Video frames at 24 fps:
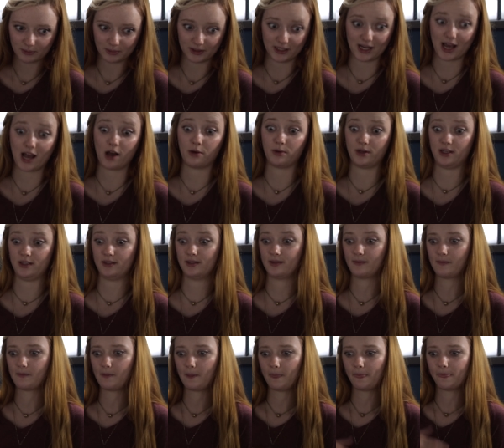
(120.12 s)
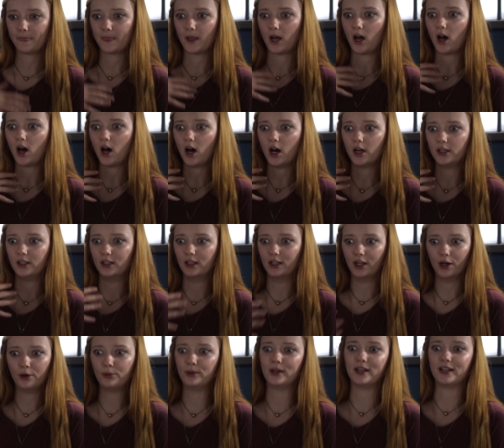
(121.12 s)
but now he's
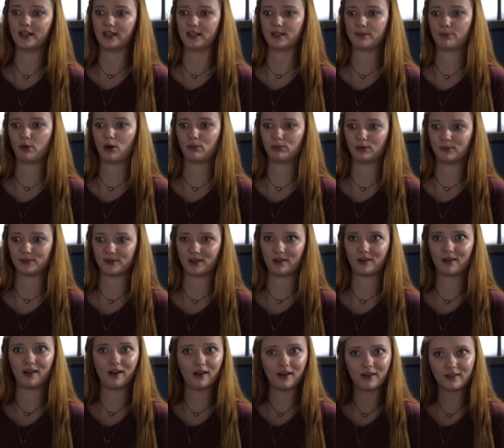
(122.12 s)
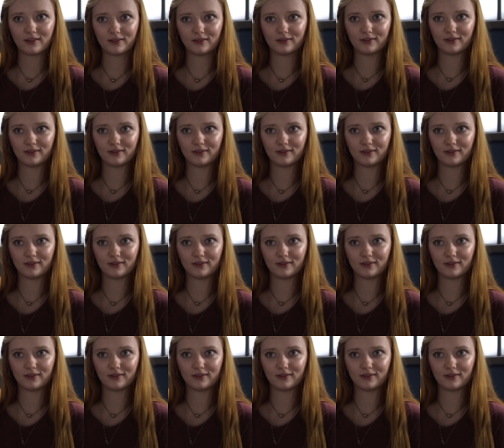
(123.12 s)
unloading his problems on her.